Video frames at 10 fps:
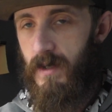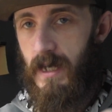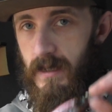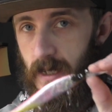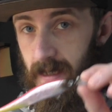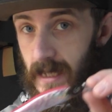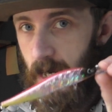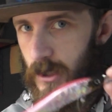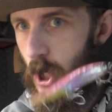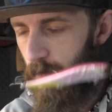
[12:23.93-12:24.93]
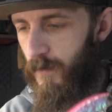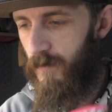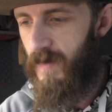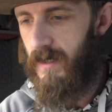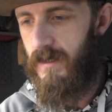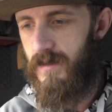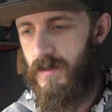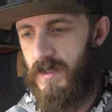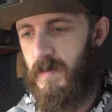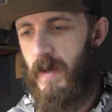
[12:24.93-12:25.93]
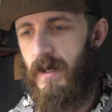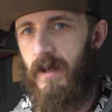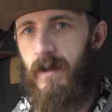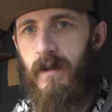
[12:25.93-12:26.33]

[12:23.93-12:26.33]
And I know for a fact these are suspending.